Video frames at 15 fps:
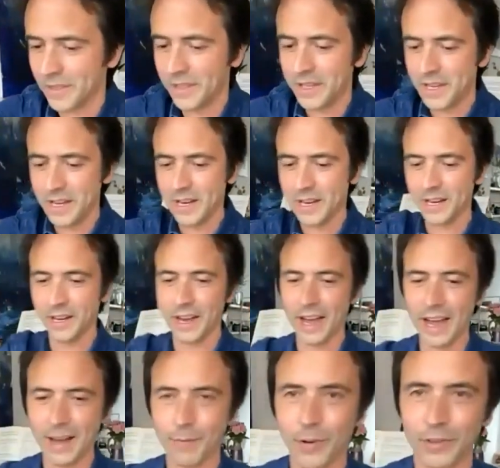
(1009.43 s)
dear
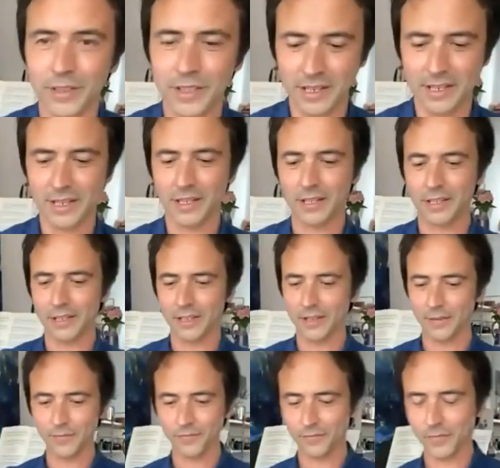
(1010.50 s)

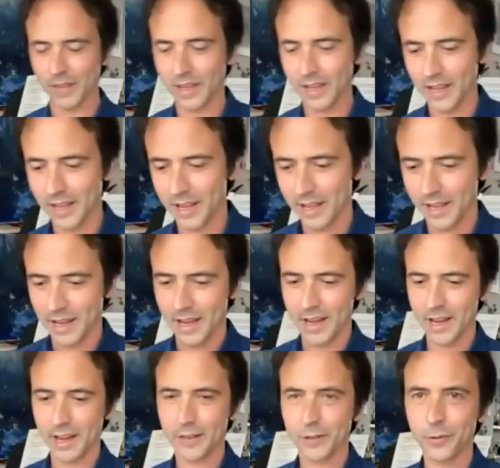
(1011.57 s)
Amandine.
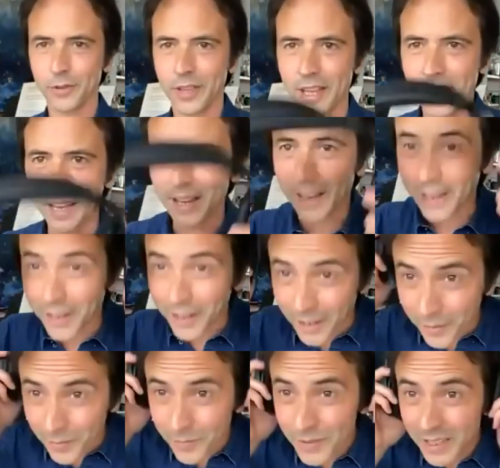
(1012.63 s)
Are you
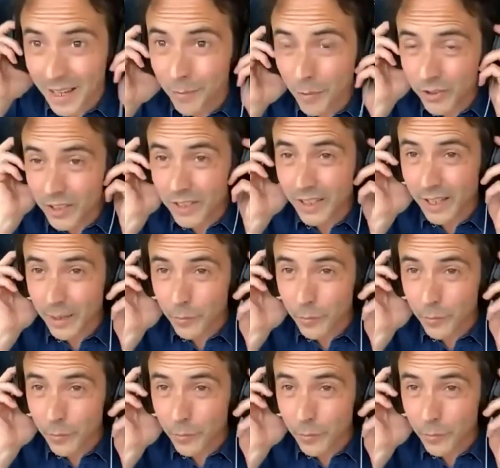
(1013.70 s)
there, dear Amandine? I